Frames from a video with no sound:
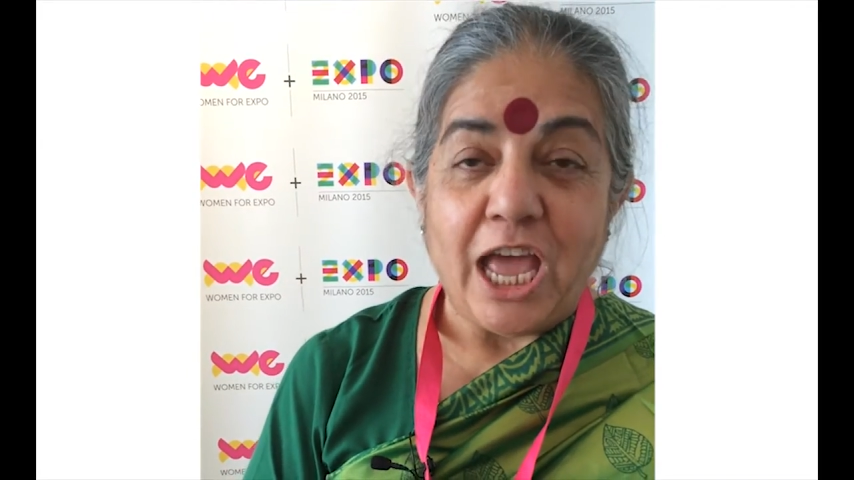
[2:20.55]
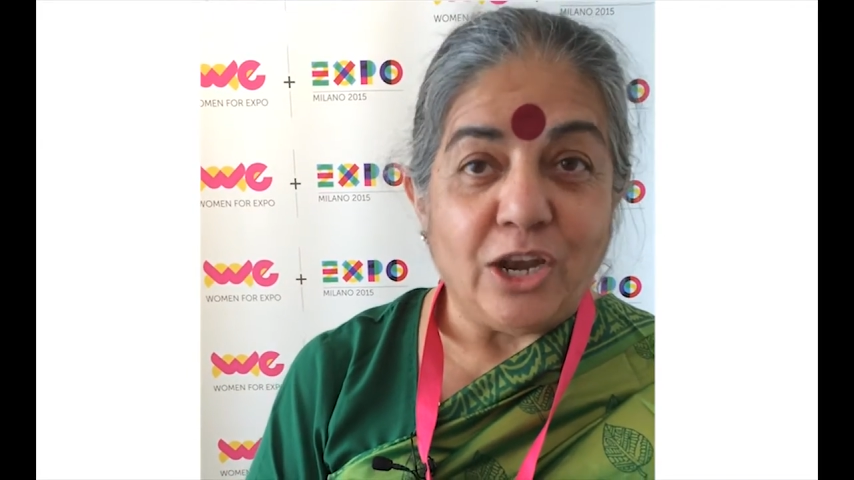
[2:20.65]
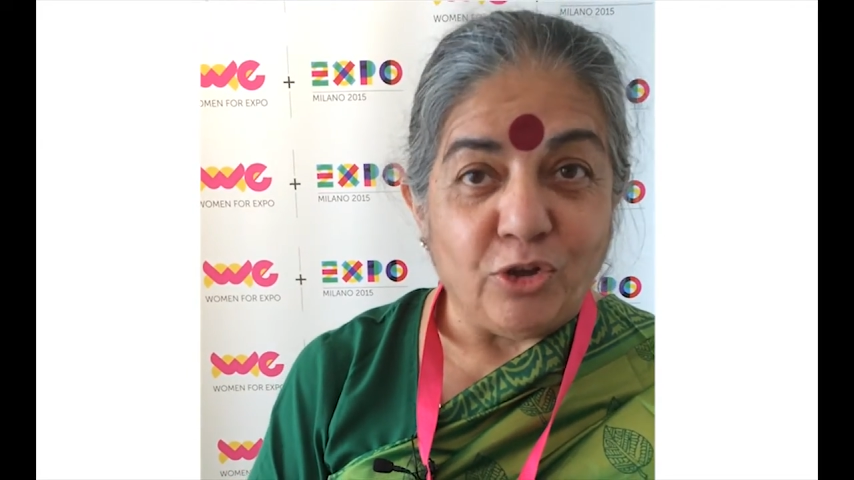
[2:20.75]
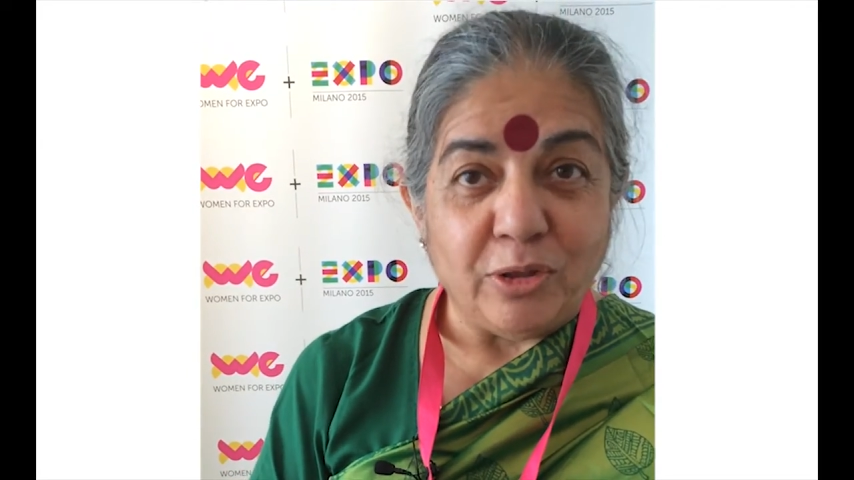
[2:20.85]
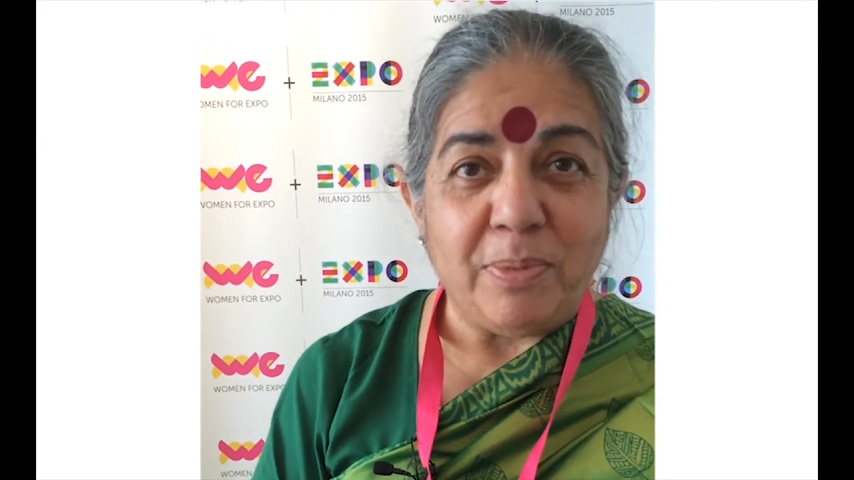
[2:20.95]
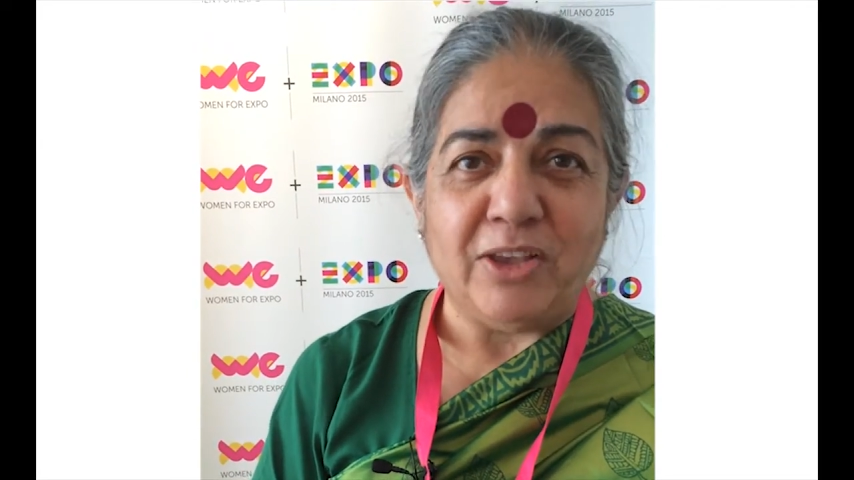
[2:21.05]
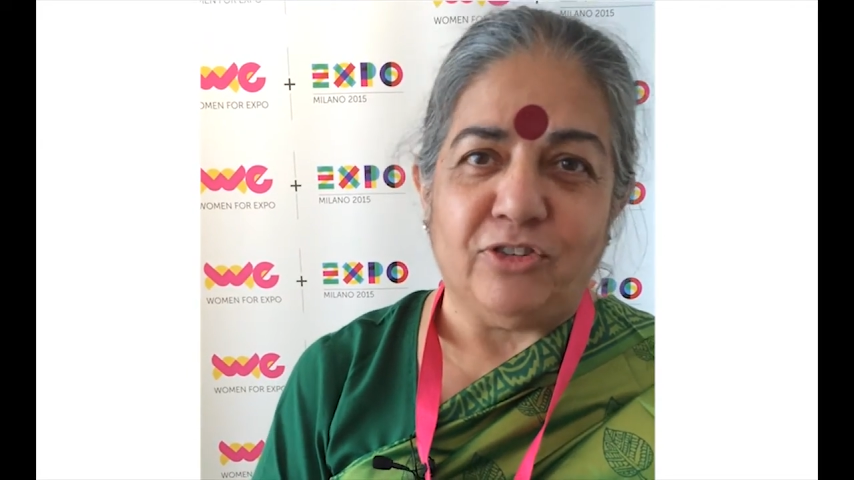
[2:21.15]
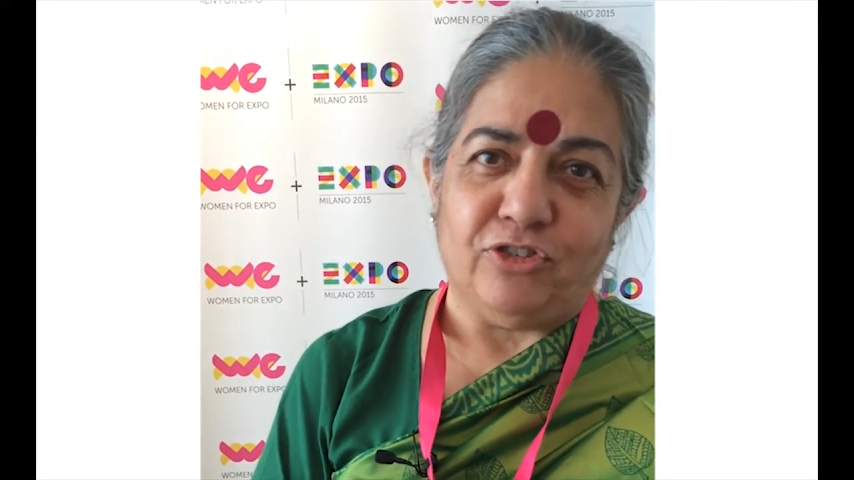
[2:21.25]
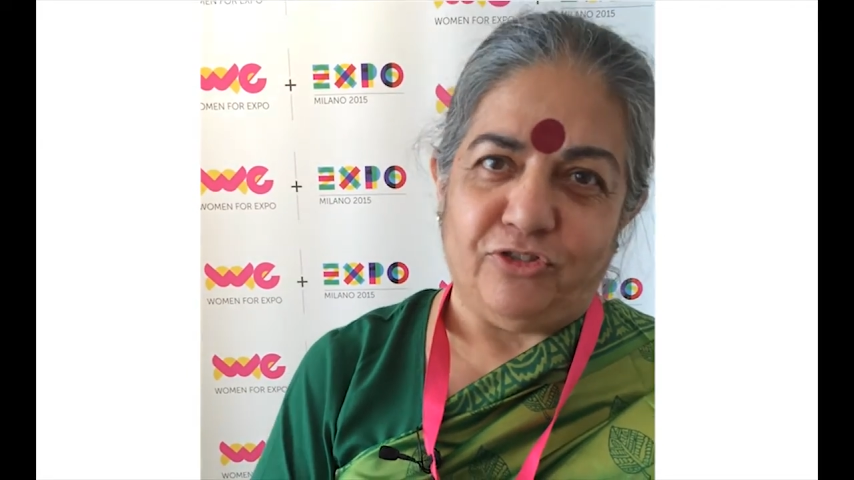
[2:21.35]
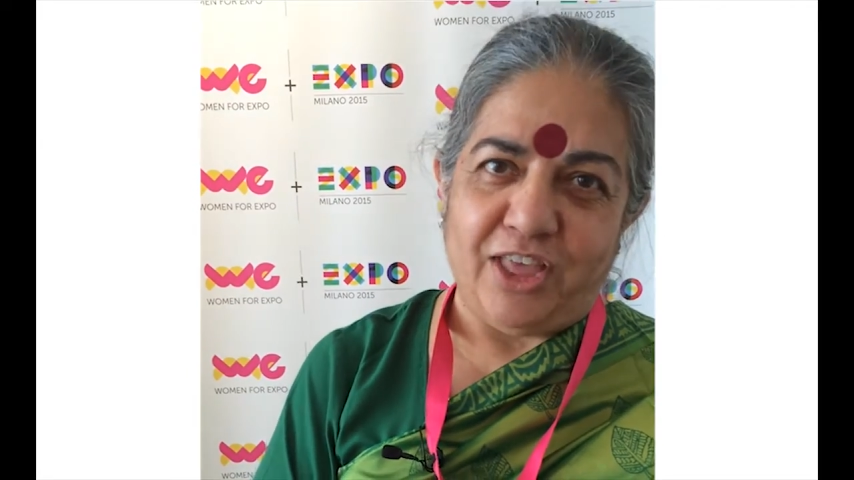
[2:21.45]
And on the
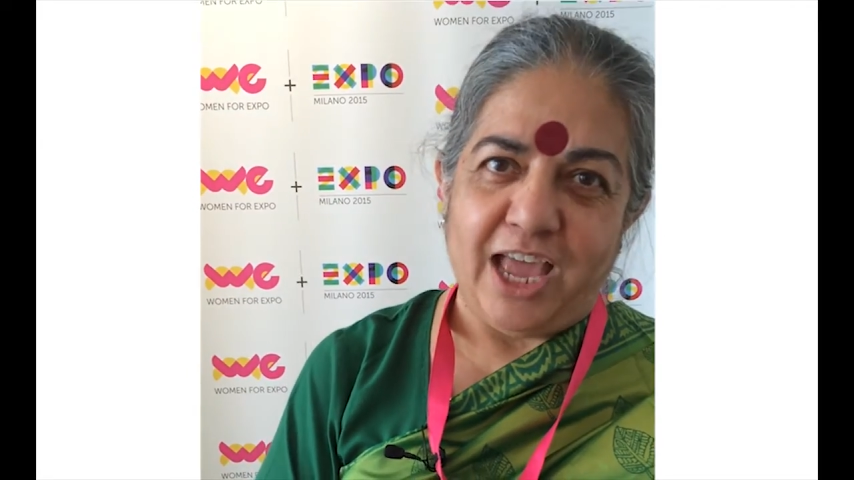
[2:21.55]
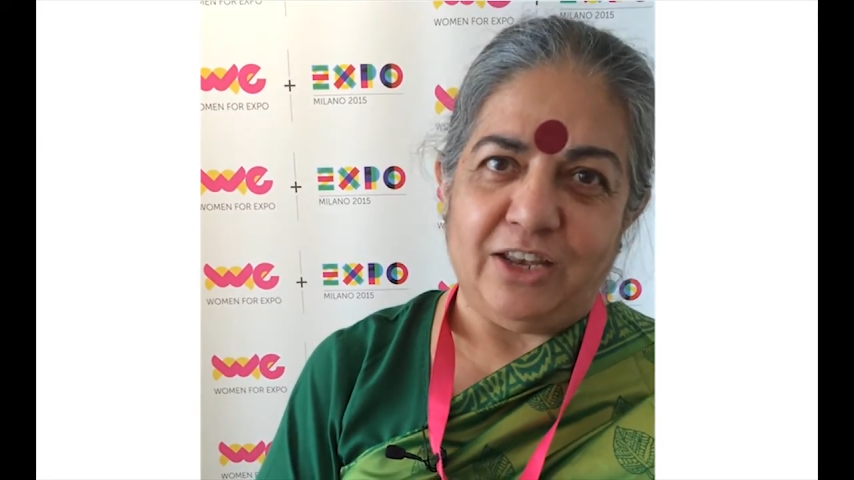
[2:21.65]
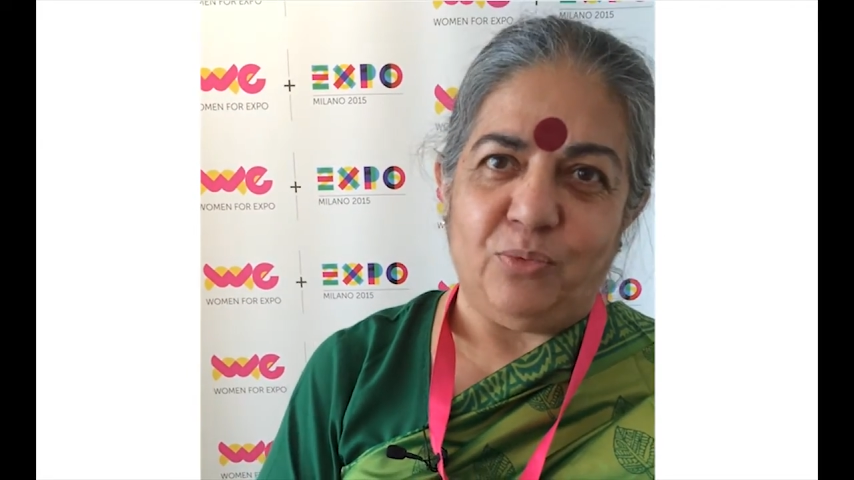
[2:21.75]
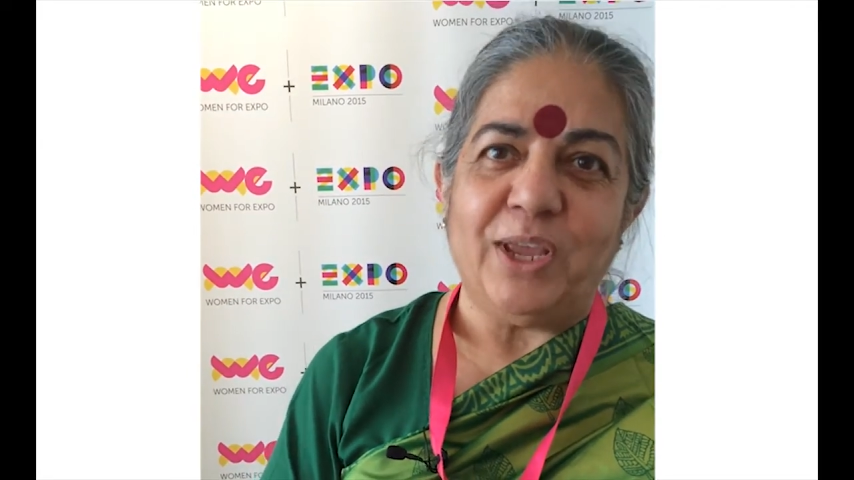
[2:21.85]
basis of that,